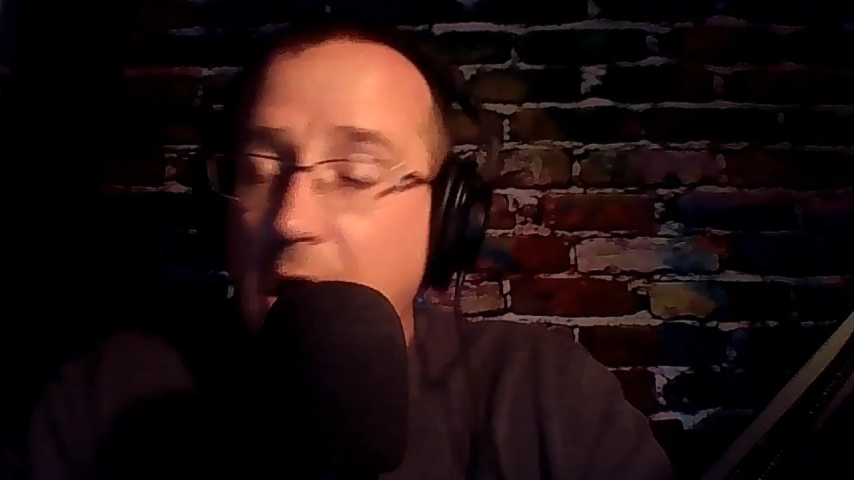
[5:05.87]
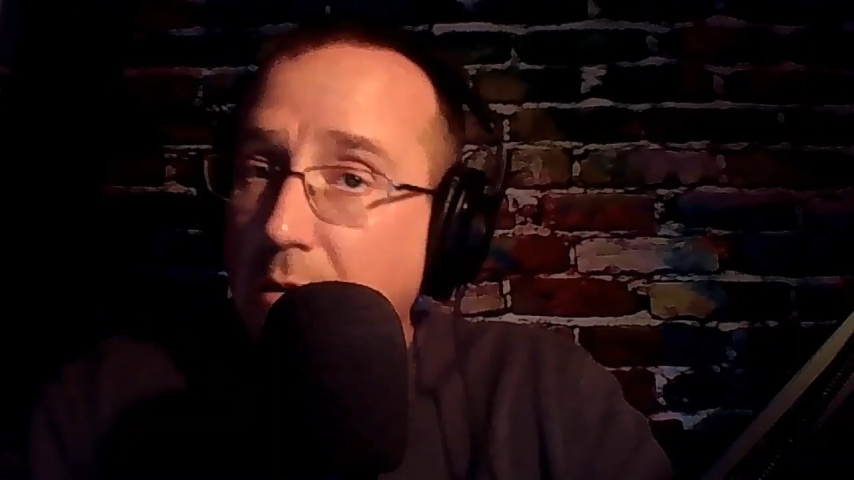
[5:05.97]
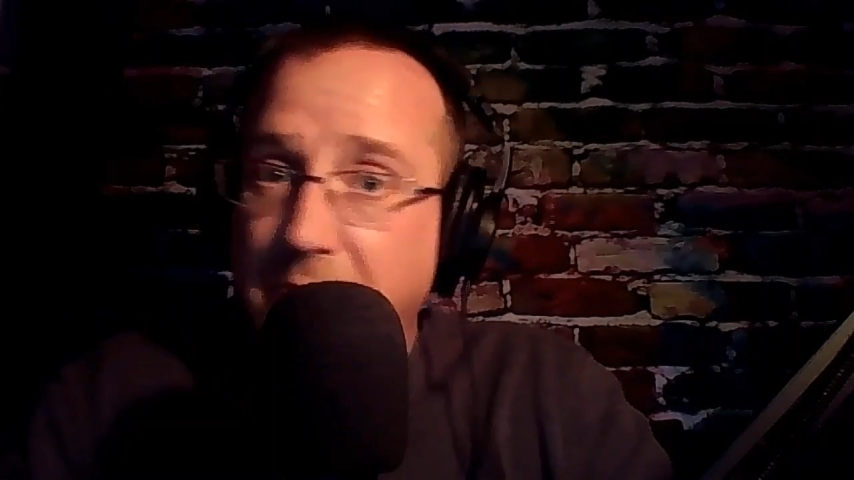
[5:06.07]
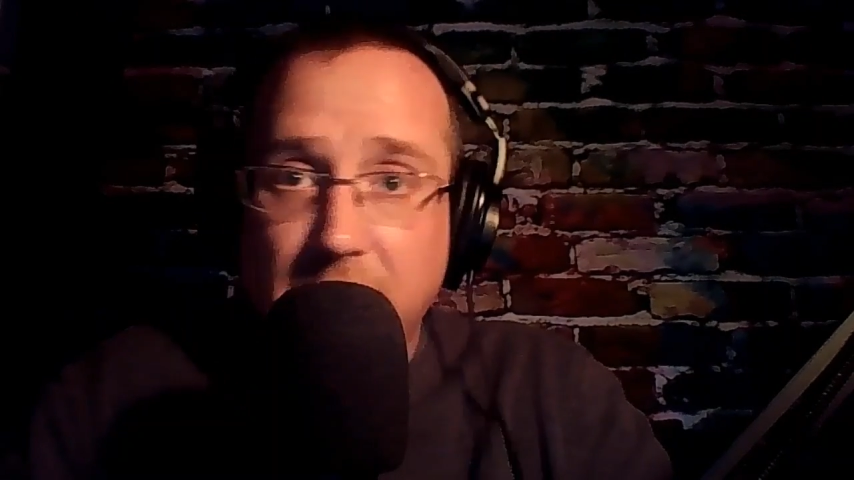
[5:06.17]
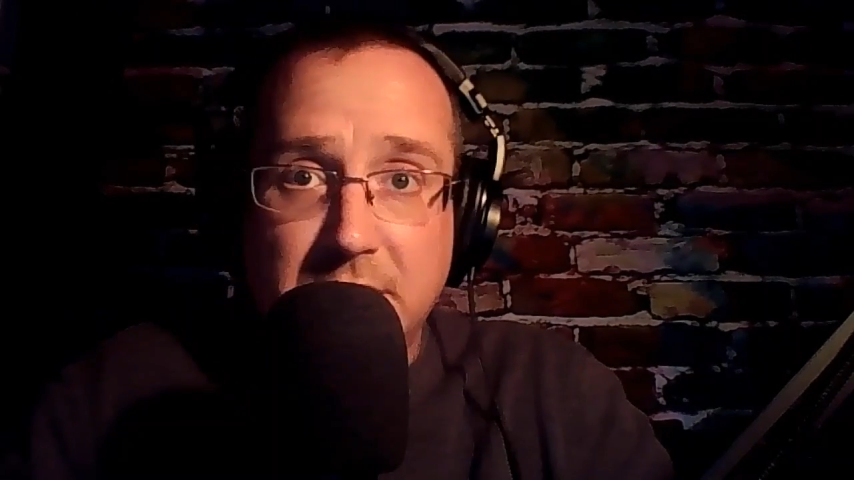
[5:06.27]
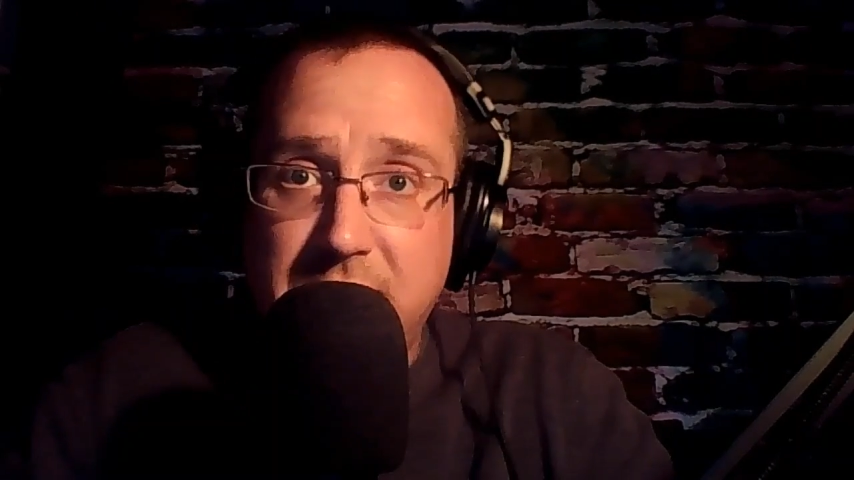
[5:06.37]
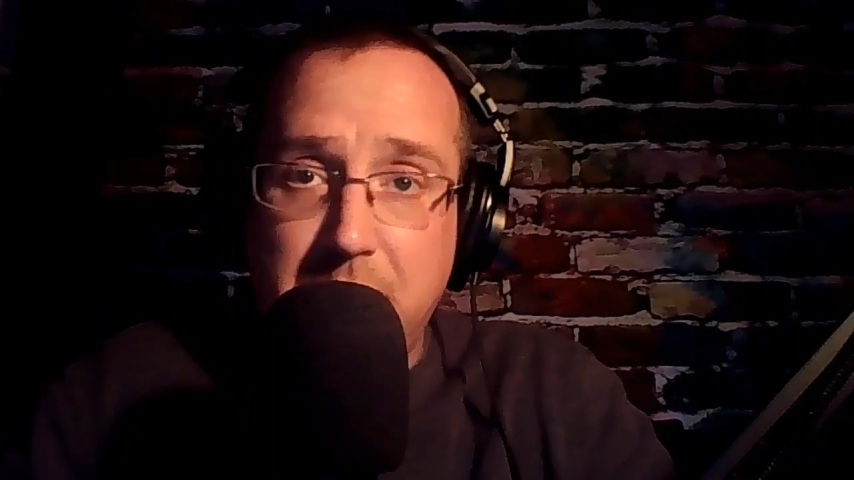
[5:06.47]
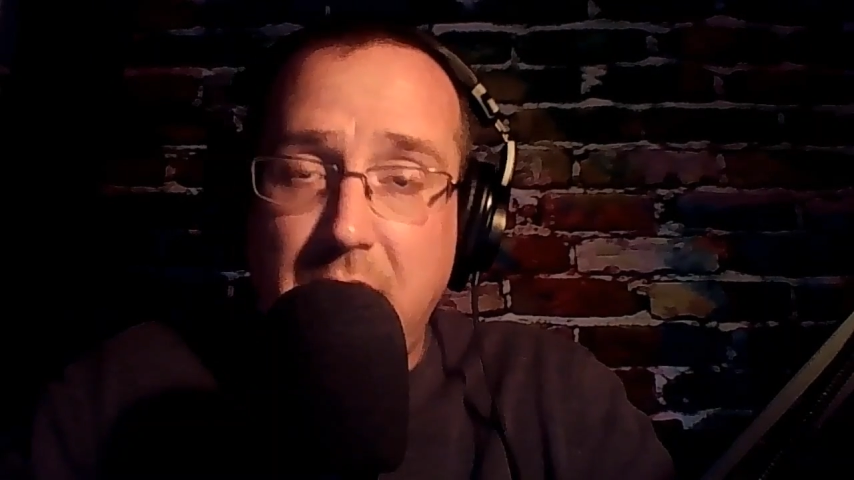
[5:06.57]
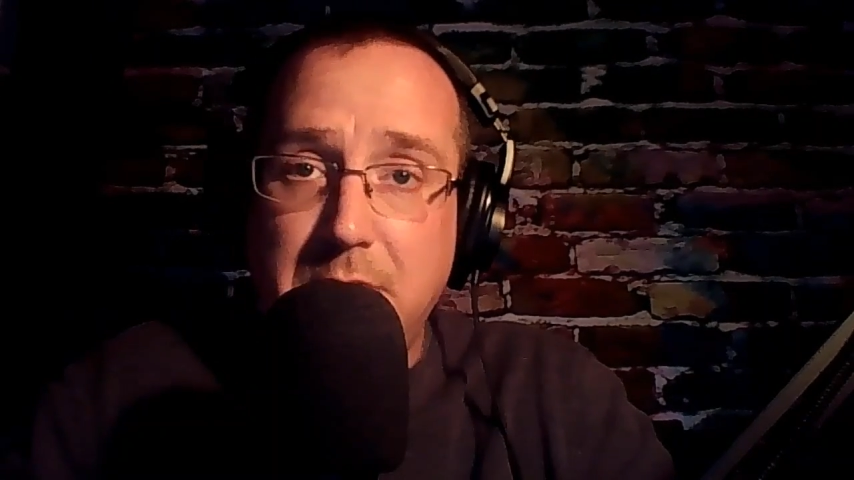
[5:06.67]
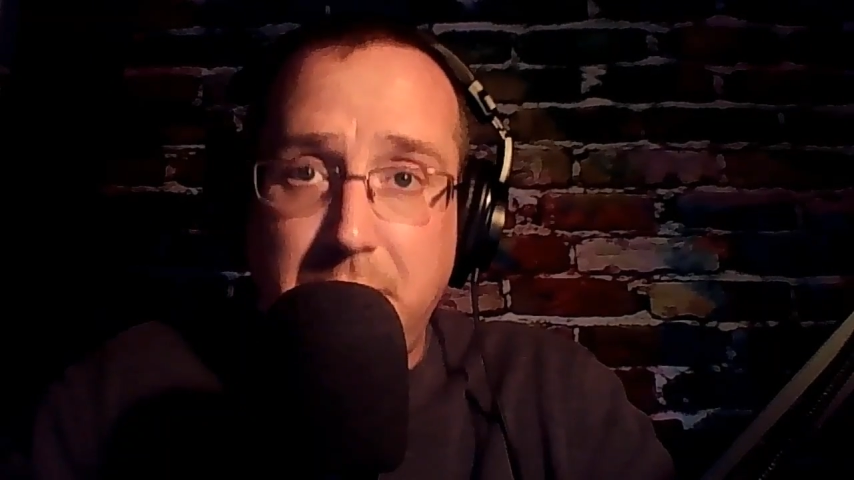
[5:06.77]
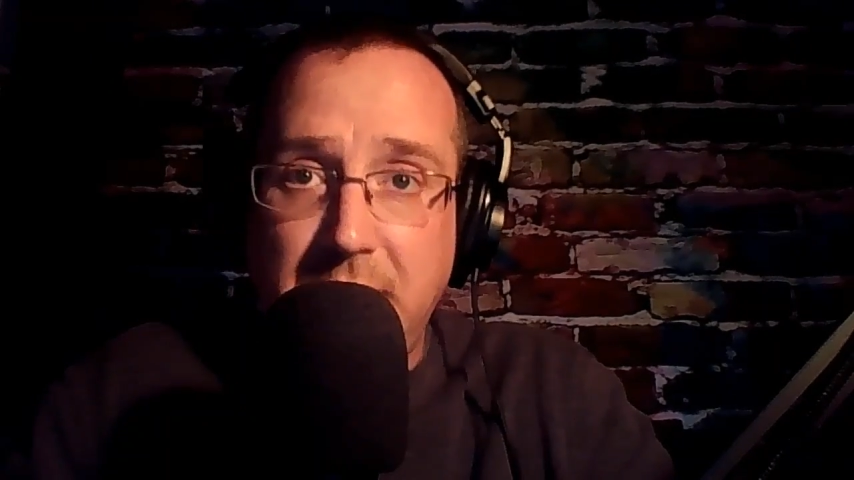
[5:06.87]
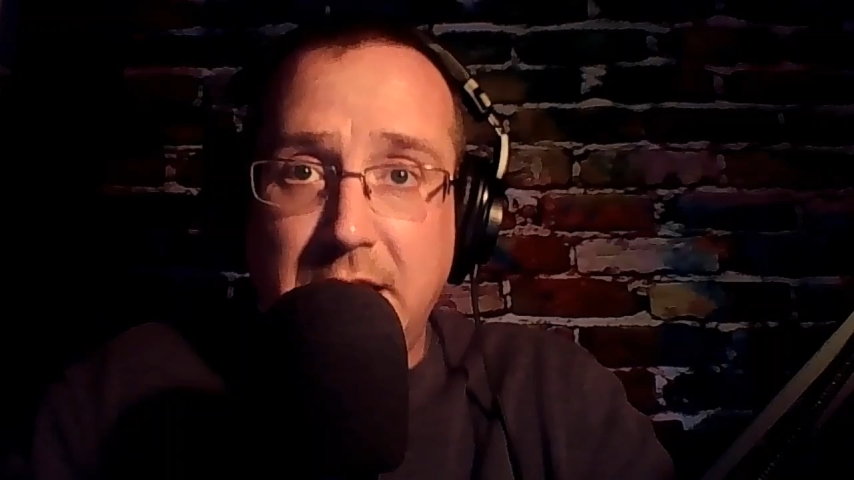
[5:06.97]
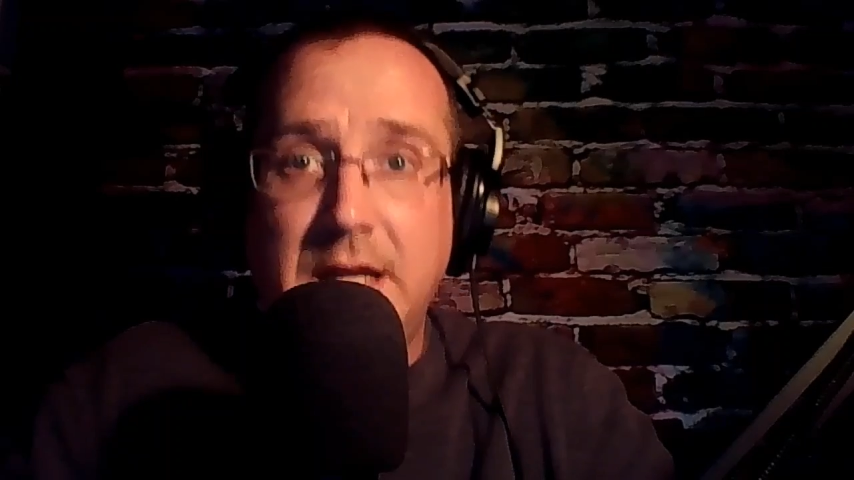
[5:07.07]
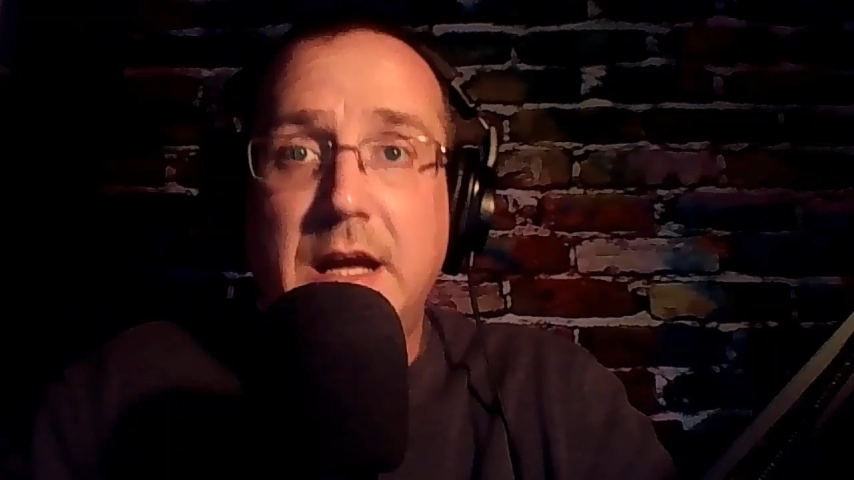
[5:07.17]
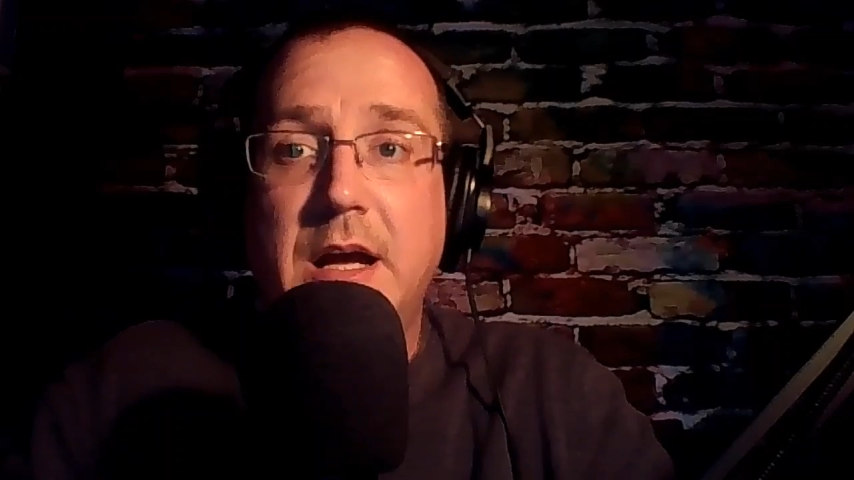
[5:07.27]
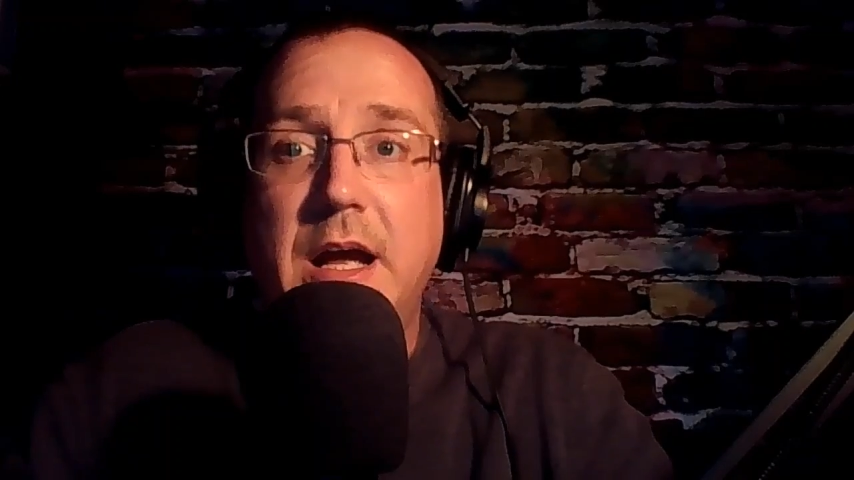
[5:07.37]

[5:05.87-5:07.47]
helpful as it may be,